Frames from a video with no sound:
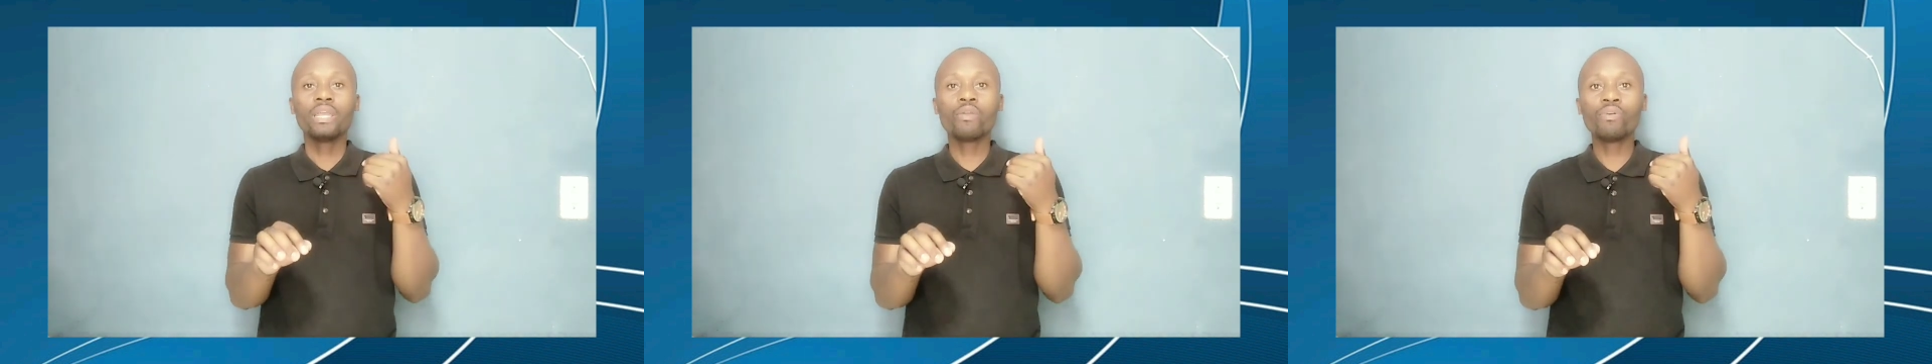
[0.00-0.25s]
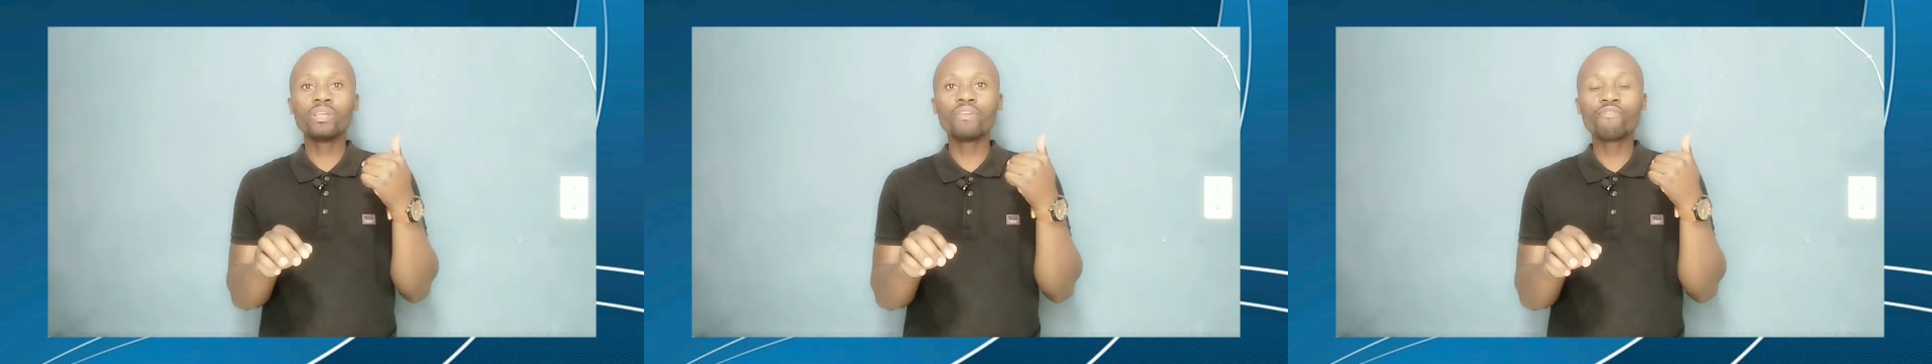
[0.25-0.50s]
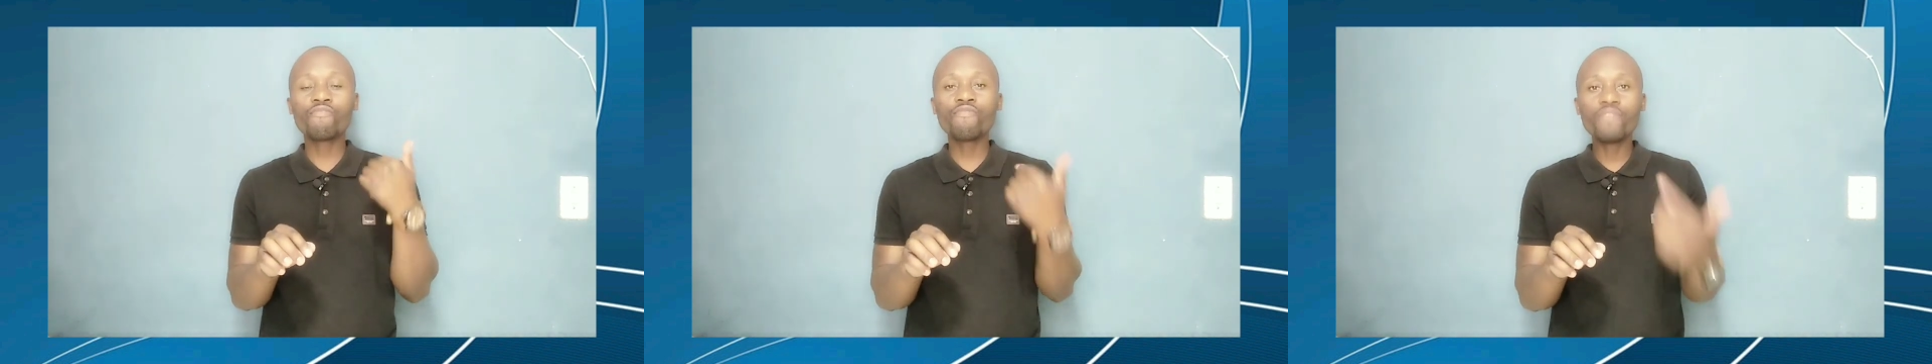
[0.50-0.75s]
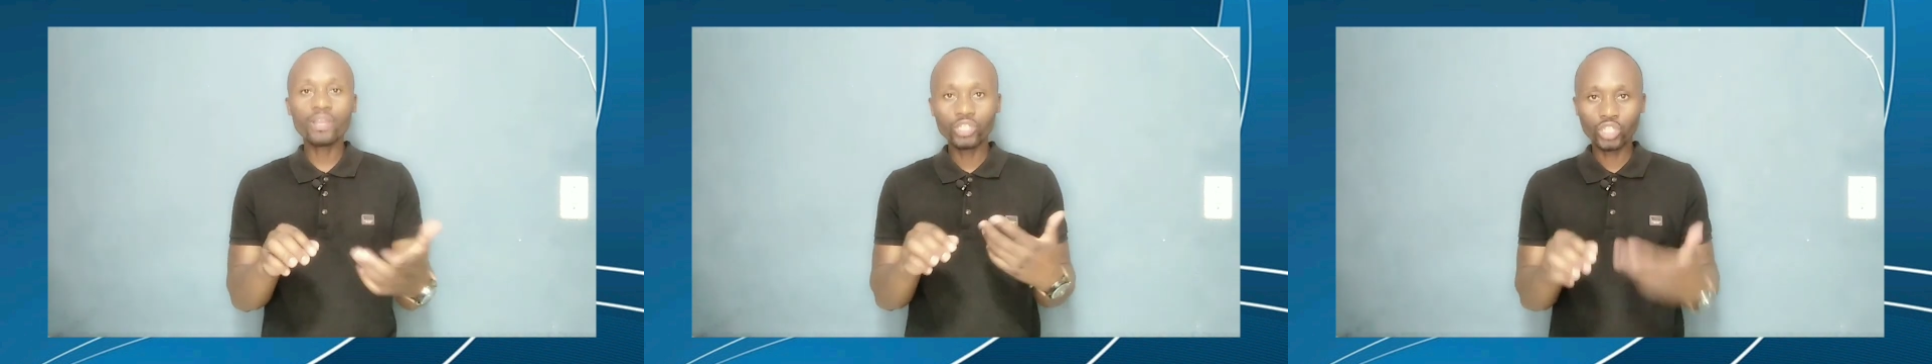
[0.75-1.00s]
he, he
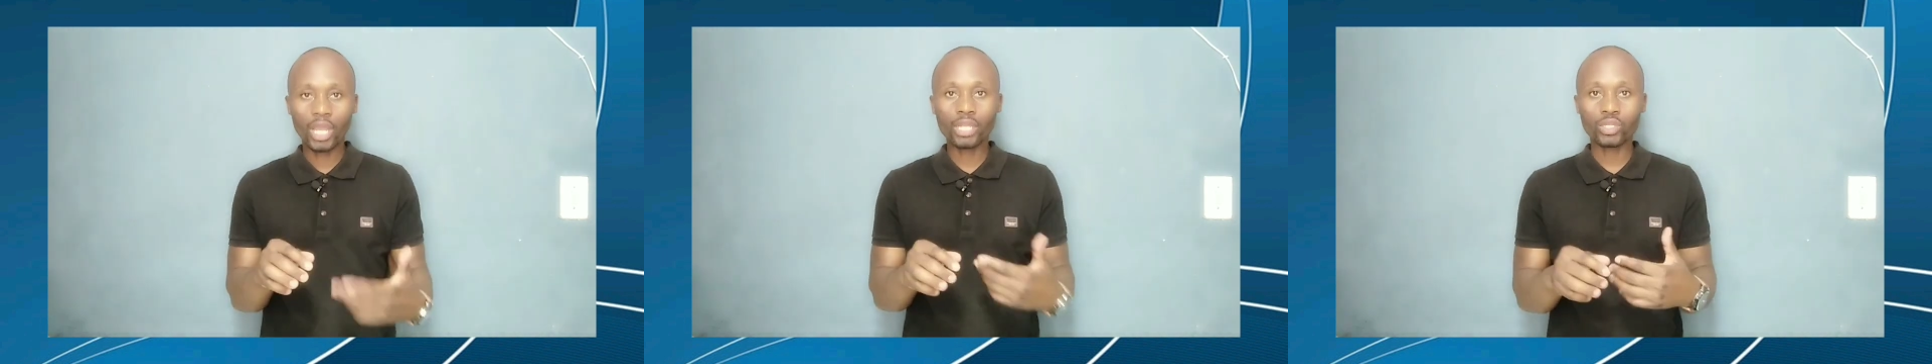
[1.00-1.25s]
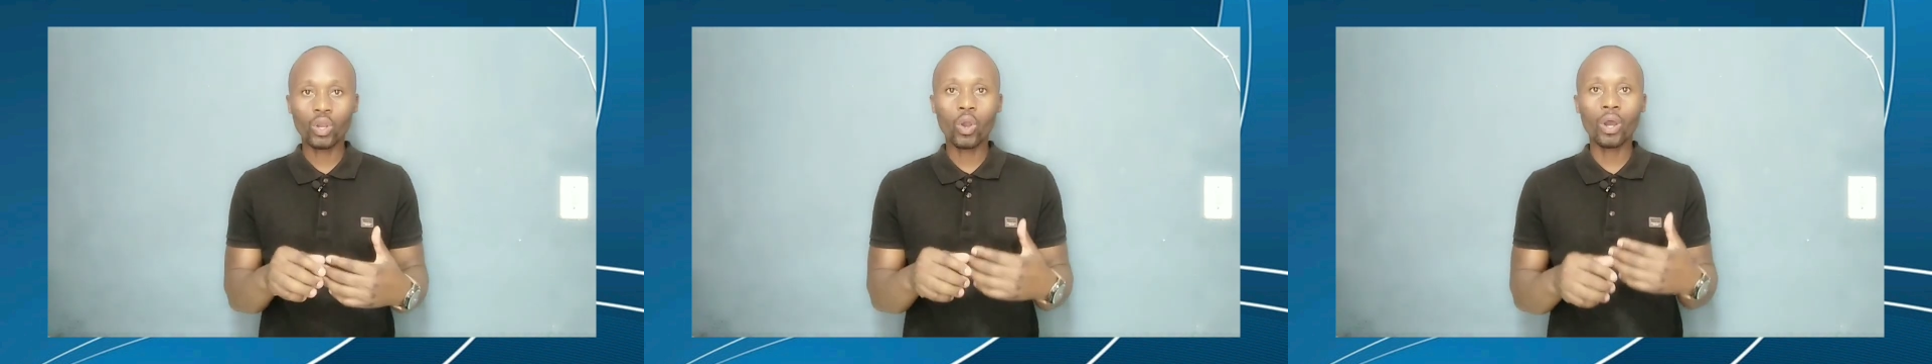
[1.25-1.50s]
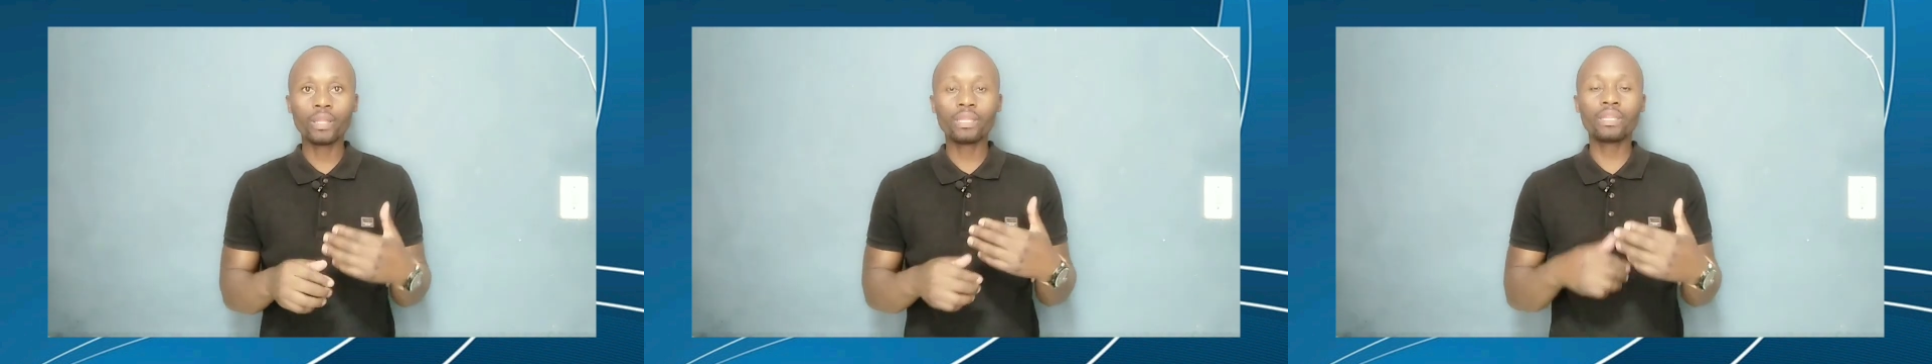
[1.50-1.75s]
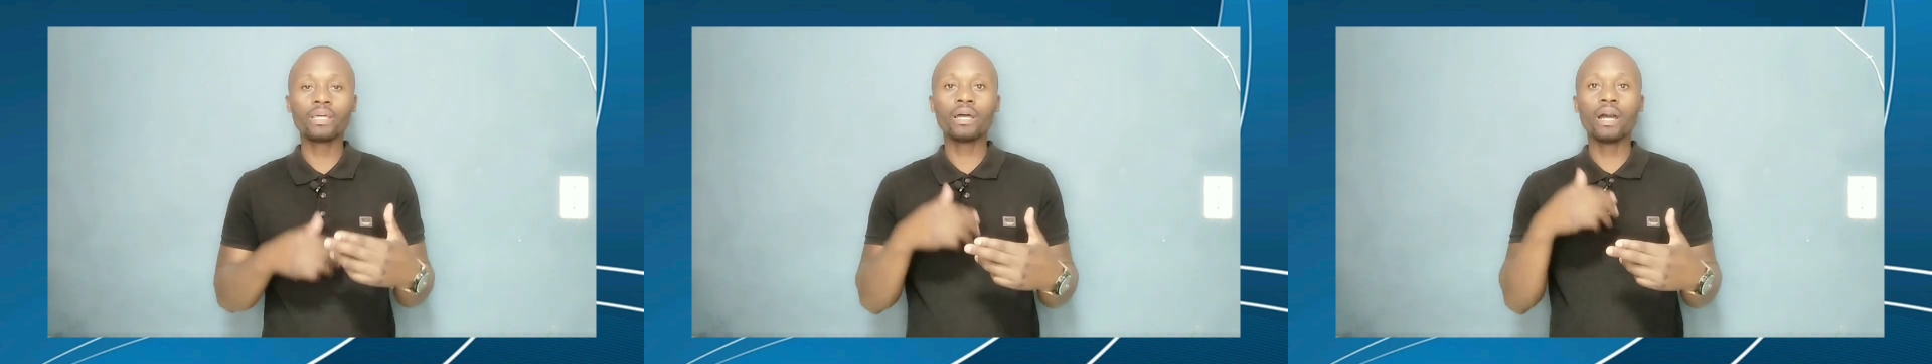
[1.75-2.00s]
featured
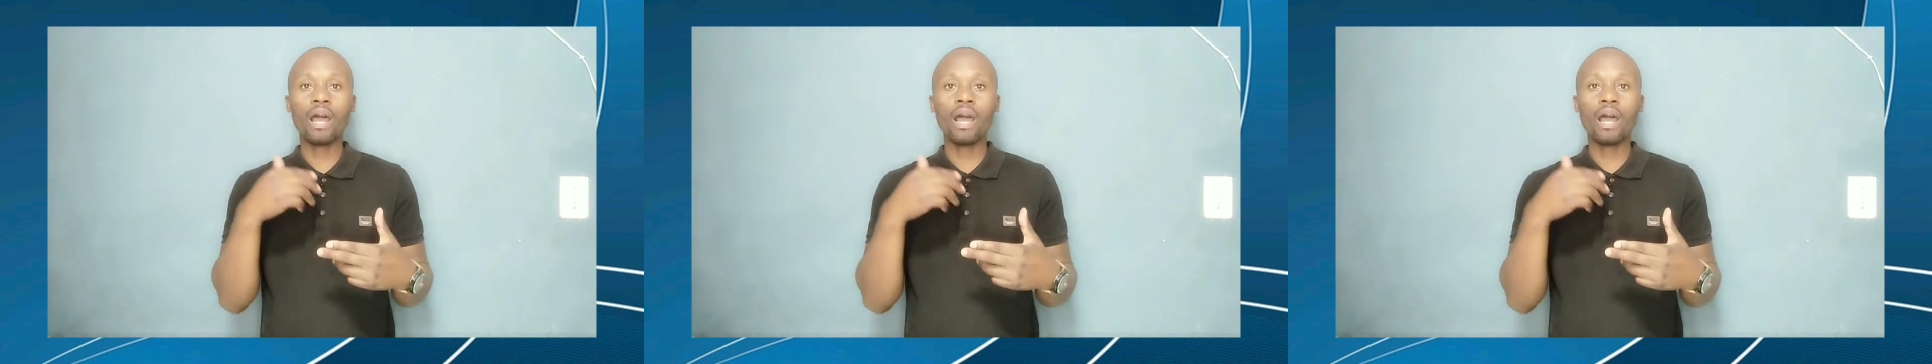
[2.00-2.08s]
on the